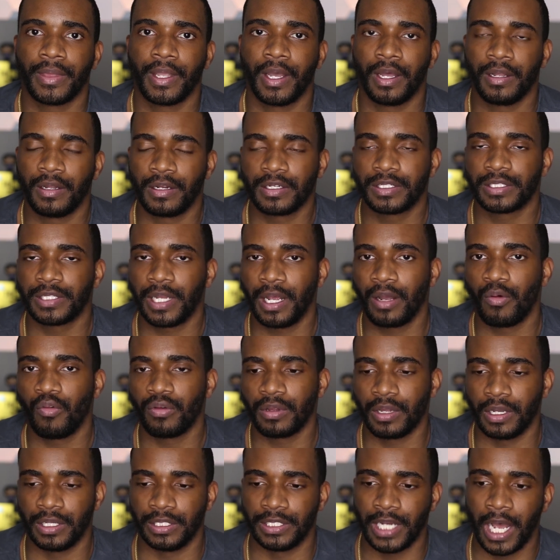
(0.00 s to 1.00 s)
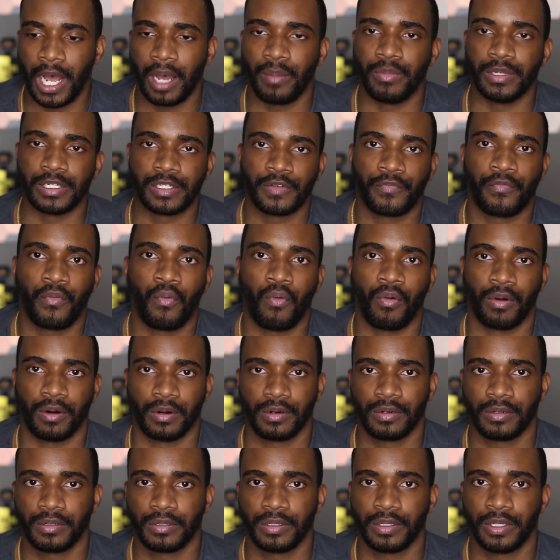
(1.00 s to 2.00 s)
Understand what a job is for.
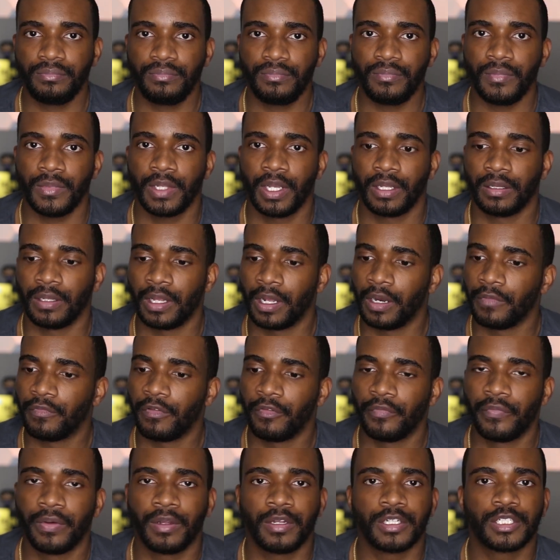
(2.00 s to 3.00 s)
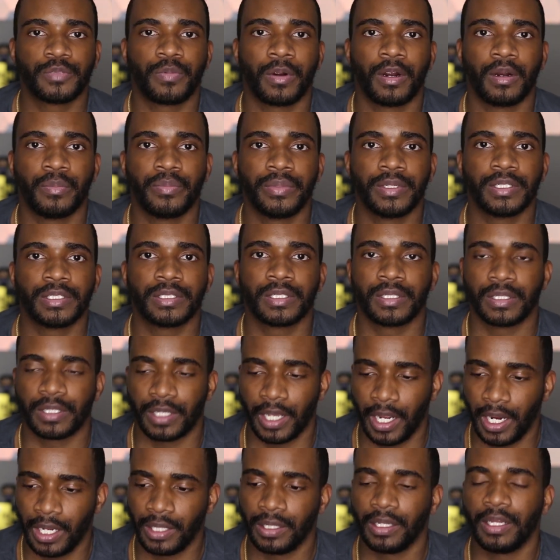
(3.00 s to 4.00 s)
Let it fulfill its purpose,
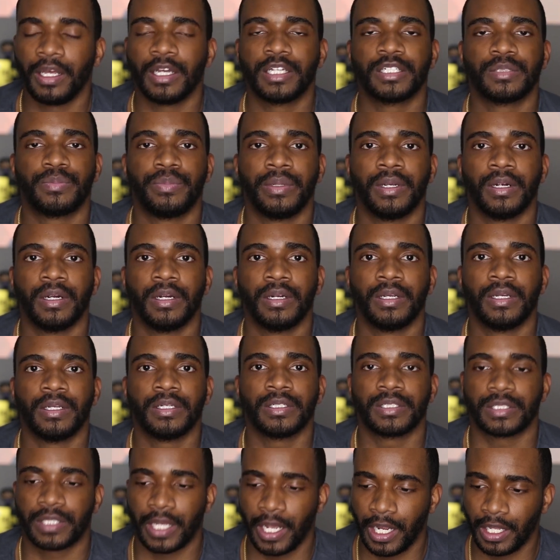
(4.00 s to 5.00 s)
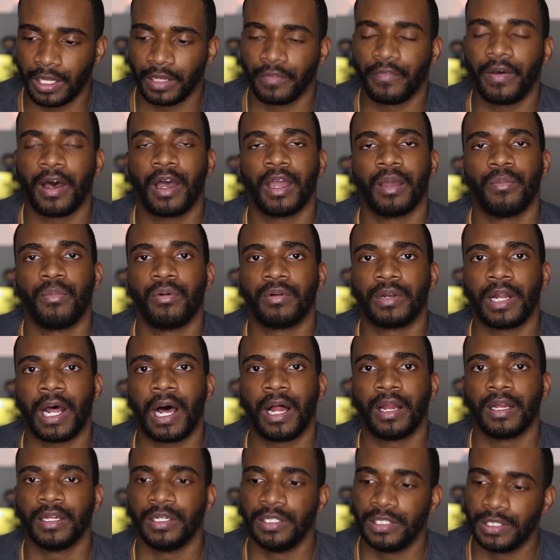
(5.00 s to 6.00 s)
gain the experience, gain the valuable
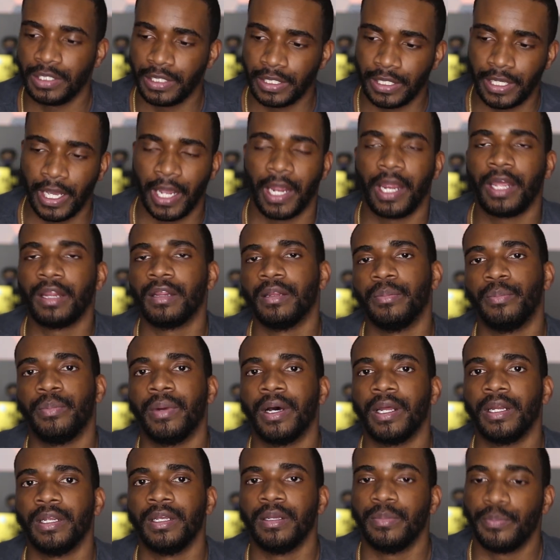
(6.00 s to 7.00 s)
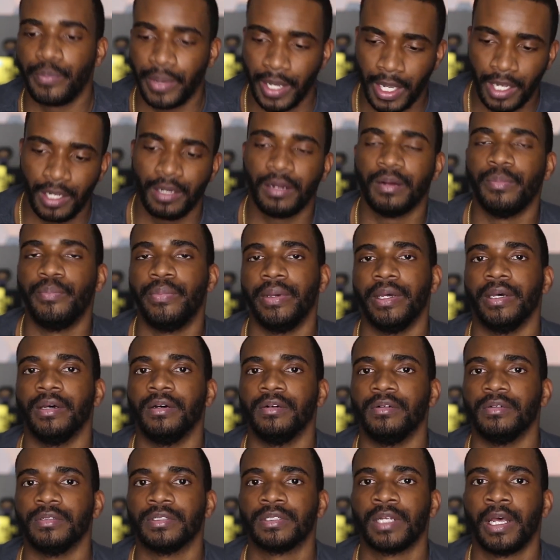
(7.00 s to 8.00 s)
knowledge, gain the money, pay your
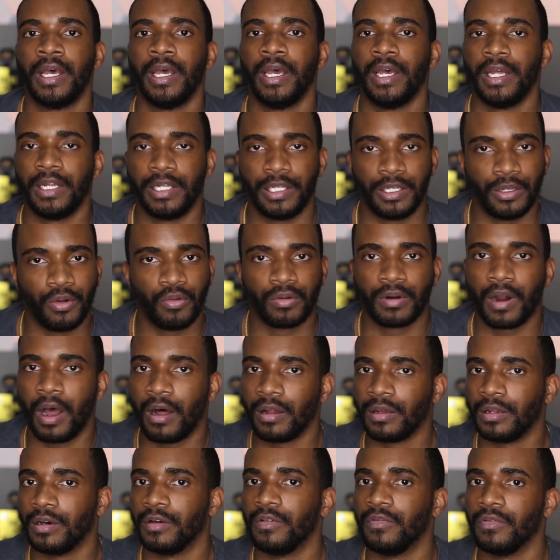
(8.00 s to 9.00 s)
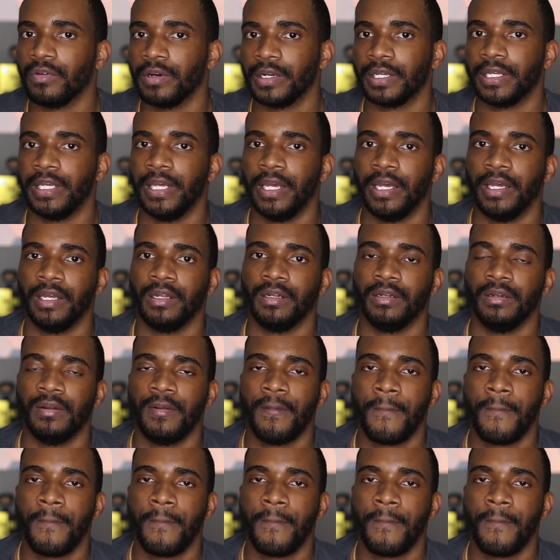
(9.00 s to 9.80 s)
bills, do it all over again.